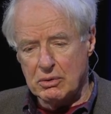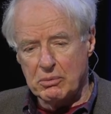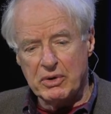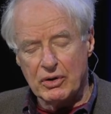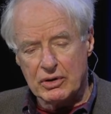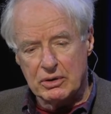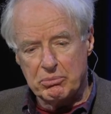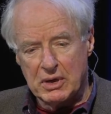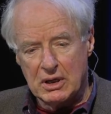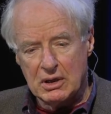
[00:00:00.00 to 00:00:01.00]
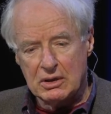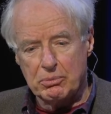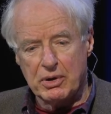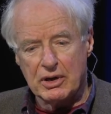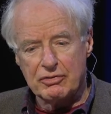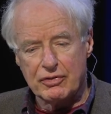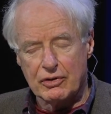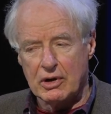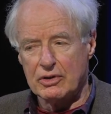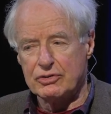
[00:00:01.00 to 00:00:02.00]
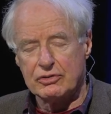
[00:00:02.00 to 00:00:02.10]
American Made by Faraz